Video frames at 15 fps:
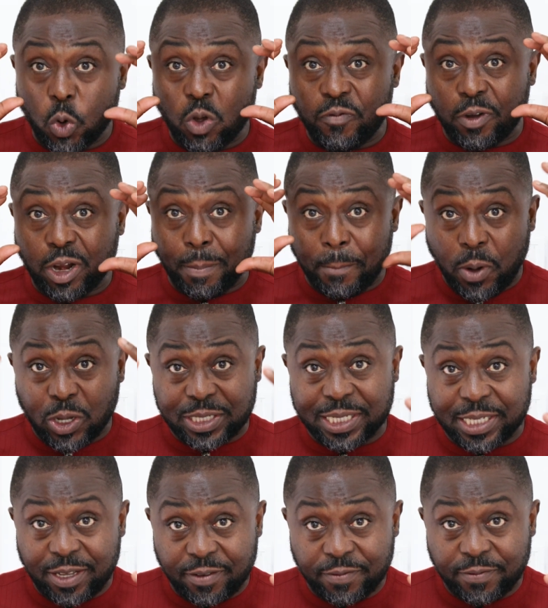to look for the
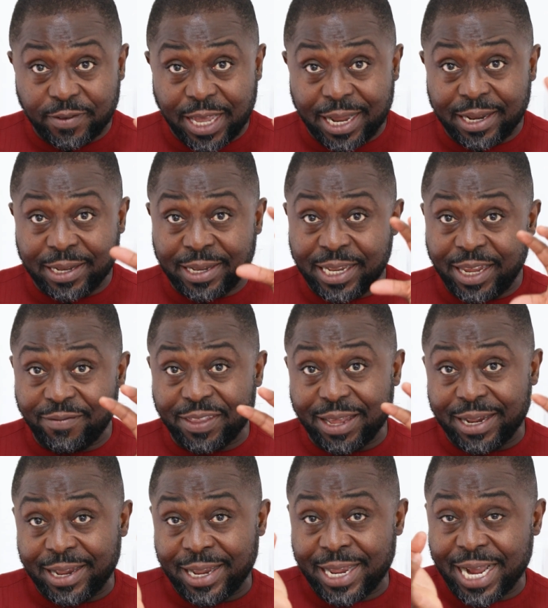positive and leave
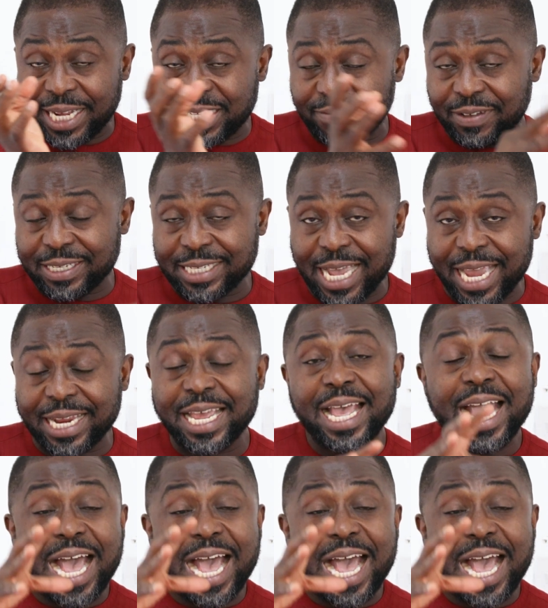the negative aside.